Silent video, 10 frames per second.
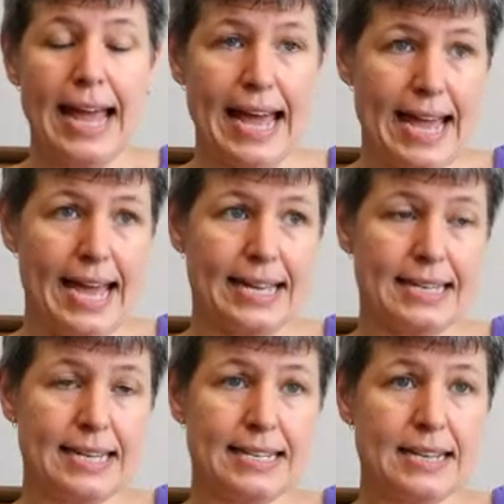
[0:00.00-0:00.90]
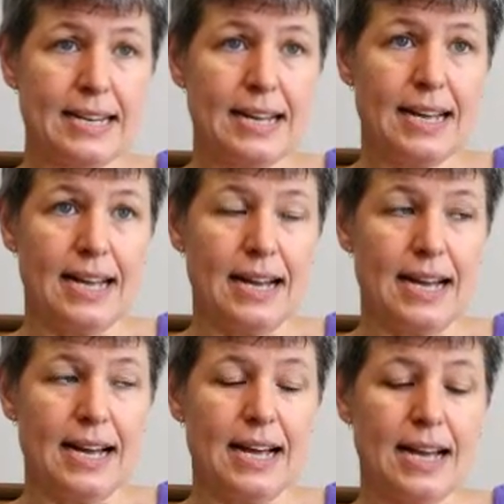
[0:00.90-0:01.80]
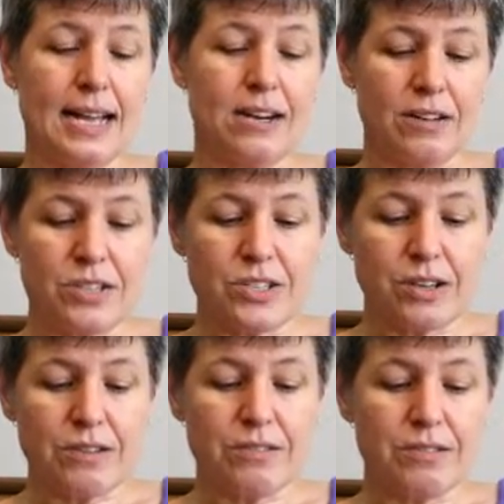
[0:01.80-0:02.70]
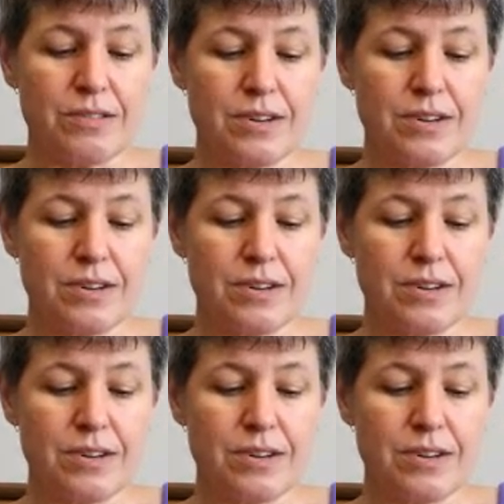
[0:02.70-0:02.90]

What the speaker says: and it also